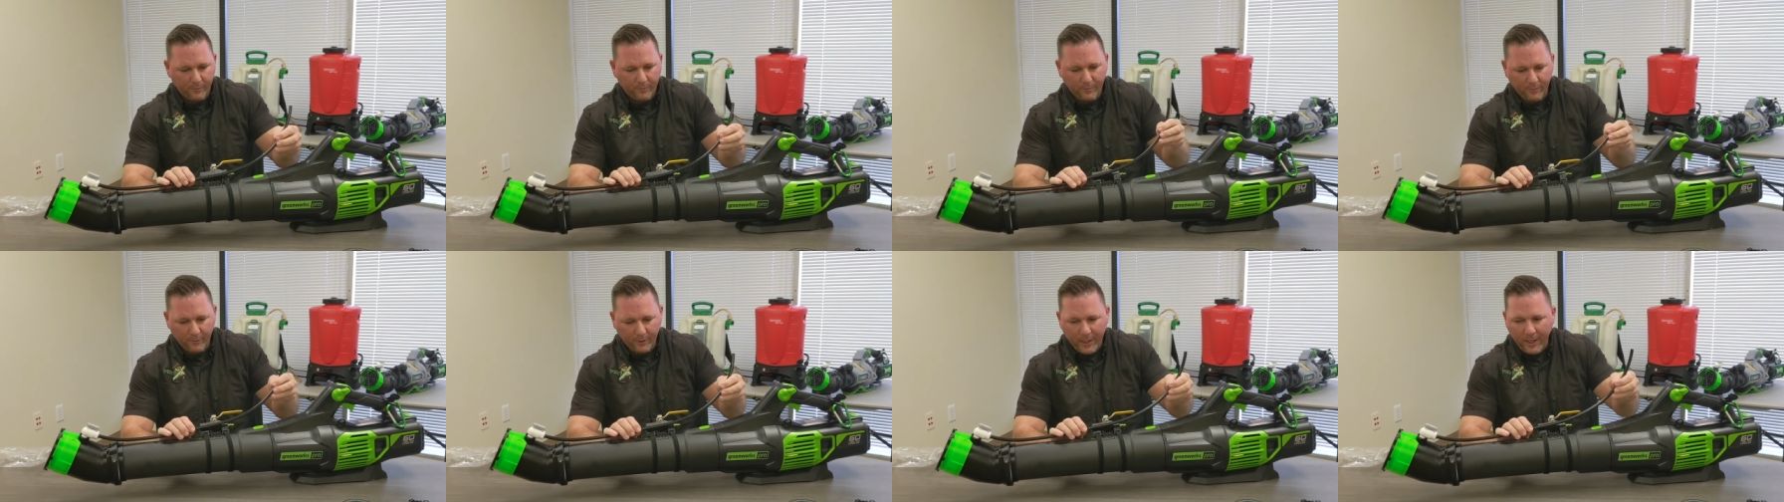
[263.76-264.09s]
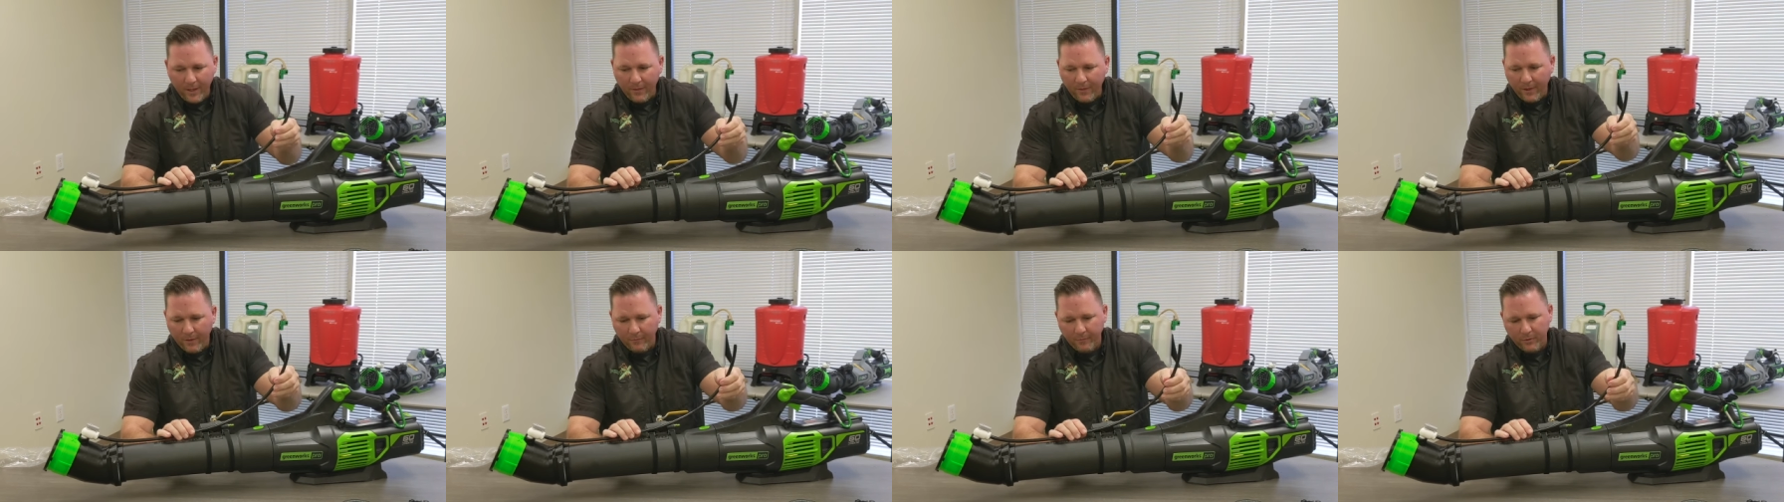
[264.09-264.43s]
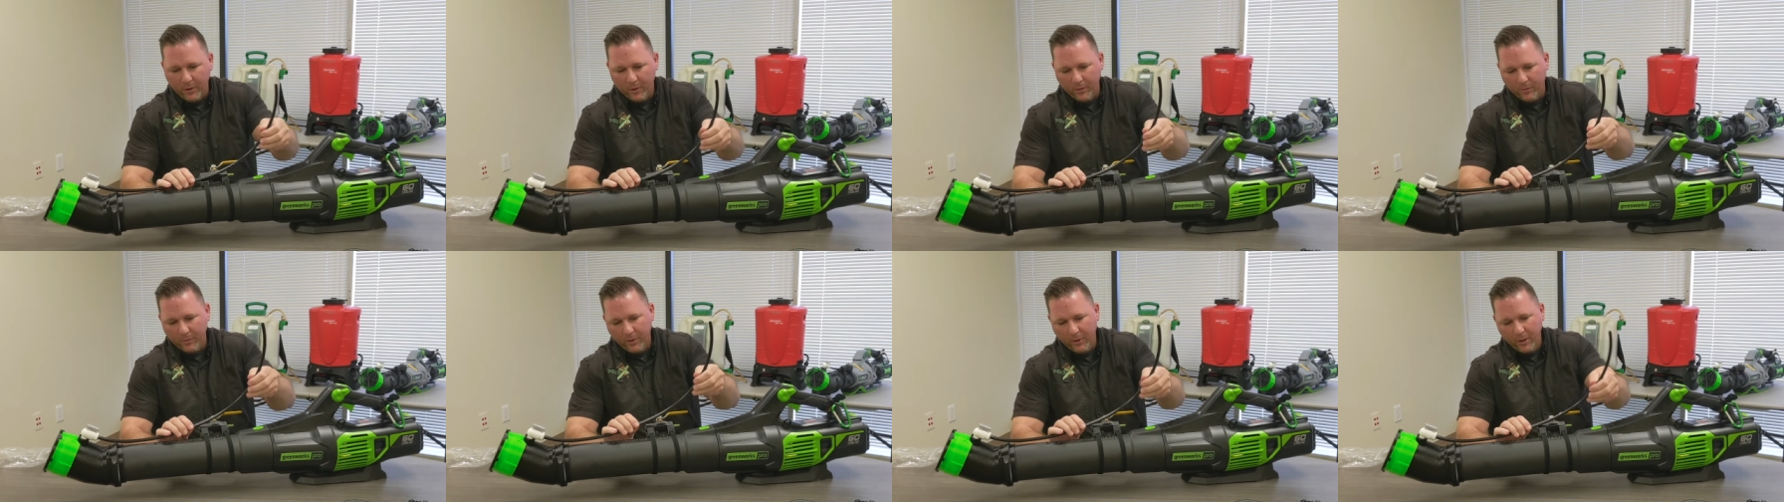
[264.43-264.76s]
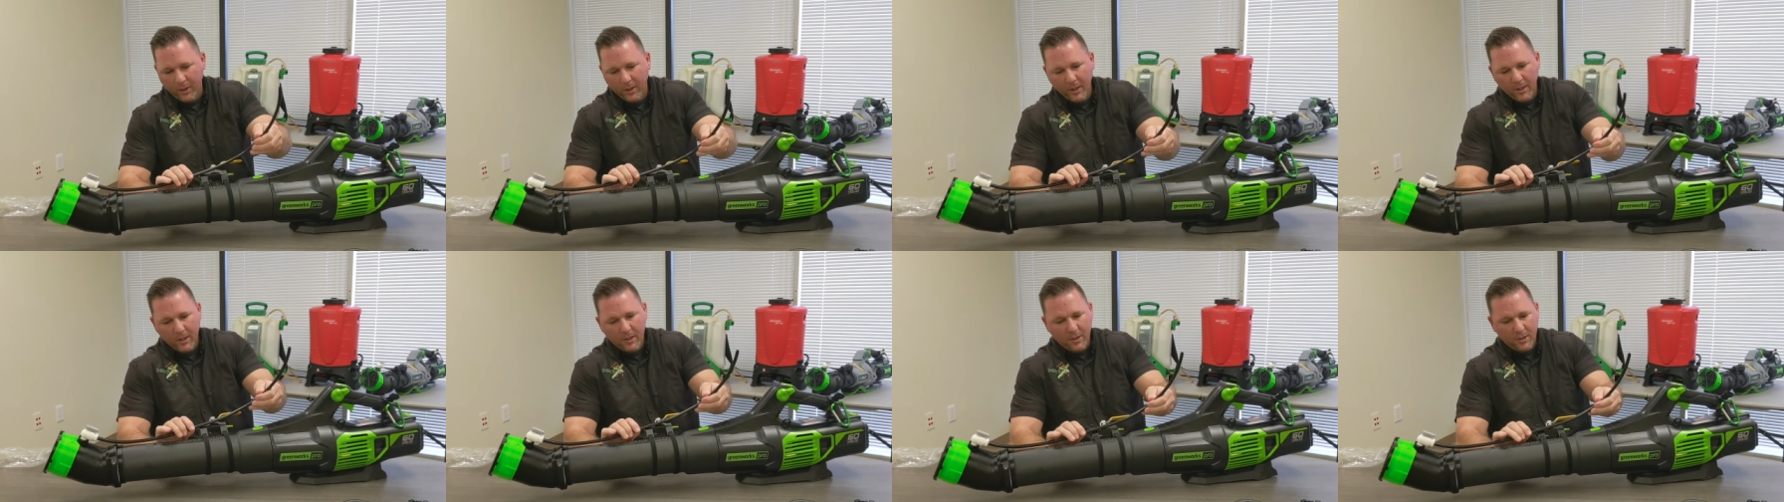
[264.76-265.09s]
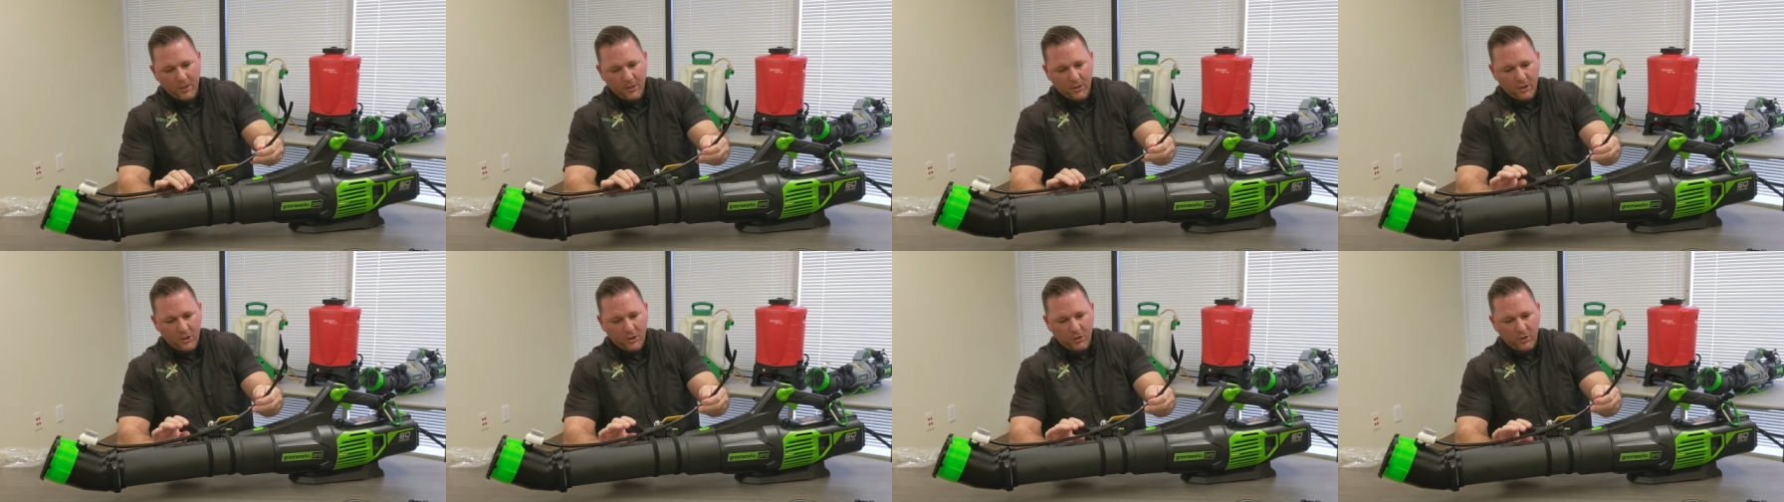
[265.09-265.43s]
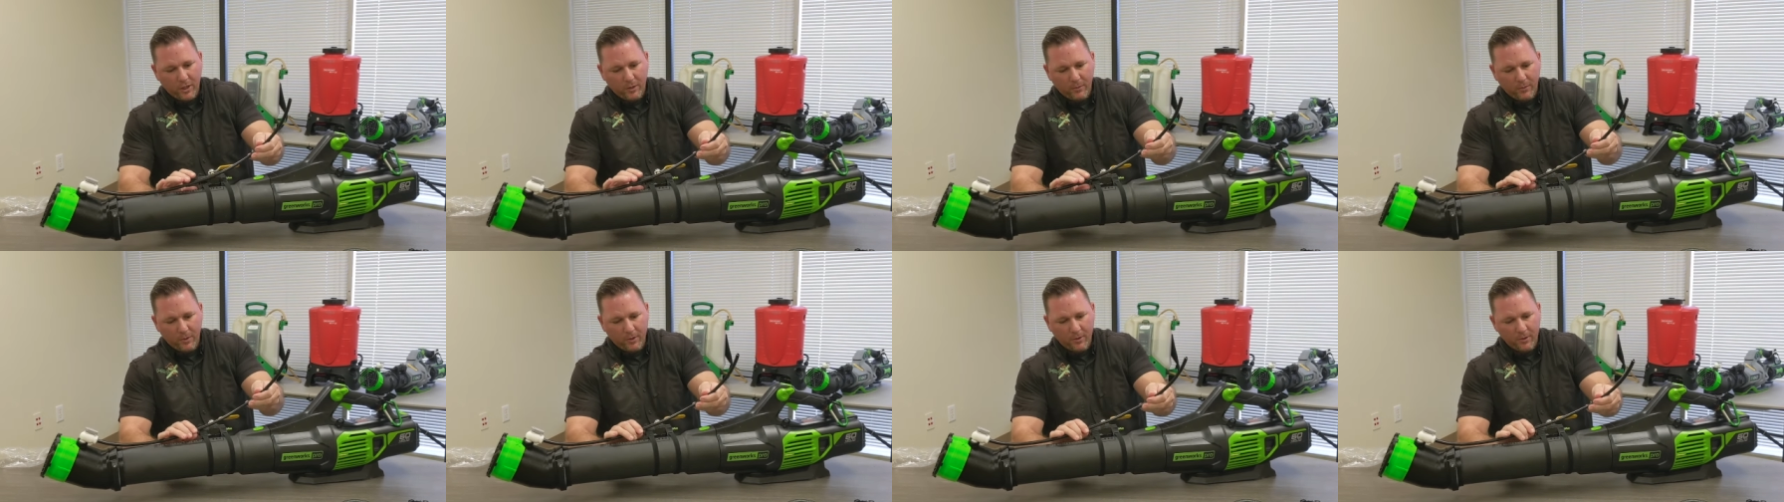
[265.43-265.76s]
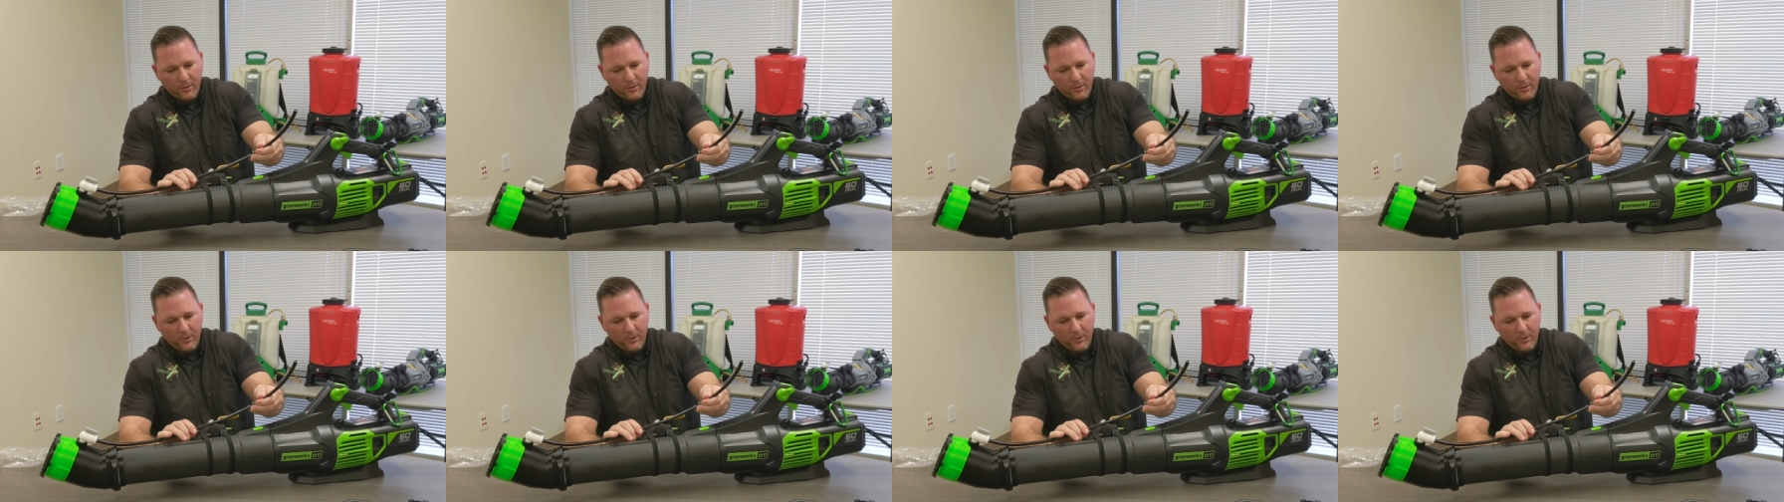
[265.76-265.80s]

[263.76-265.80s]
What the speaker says: length left over. It's just straight run.